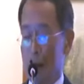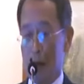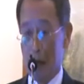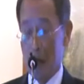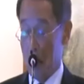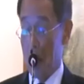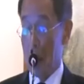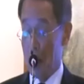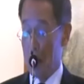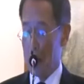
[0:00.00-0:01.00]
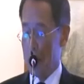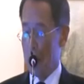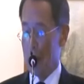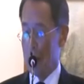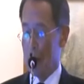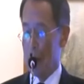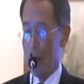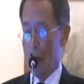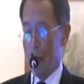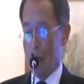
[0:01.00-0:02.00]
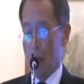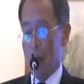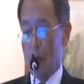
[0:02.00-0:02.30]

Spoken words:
and others. And I should